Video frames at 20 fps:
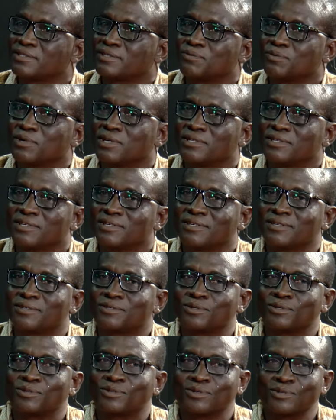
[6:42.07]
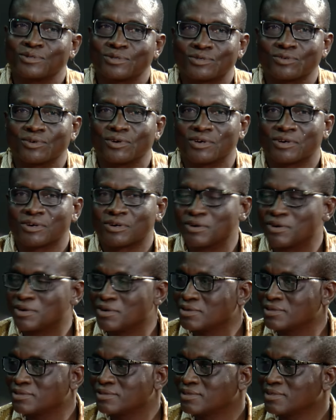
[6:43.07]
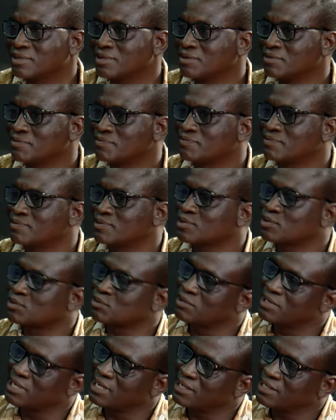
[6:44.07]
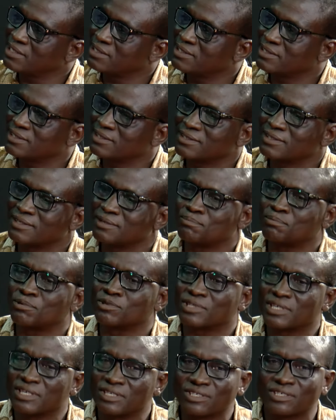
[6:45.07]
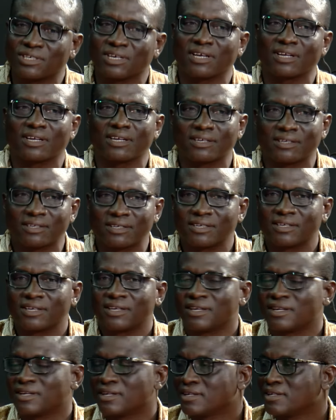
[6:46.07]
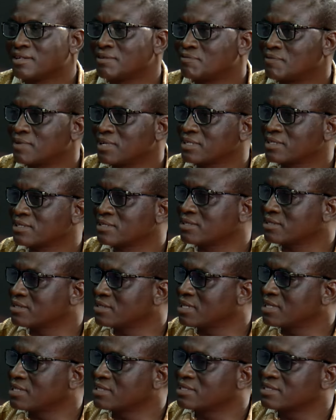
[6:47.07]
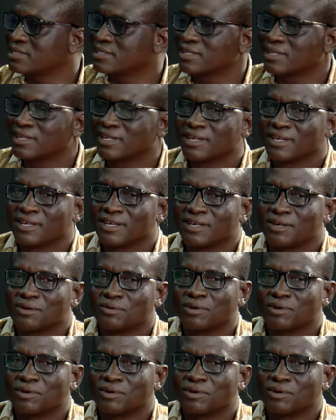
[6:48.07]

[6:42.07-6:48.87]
when these issues occurred of students, the potential effect is that we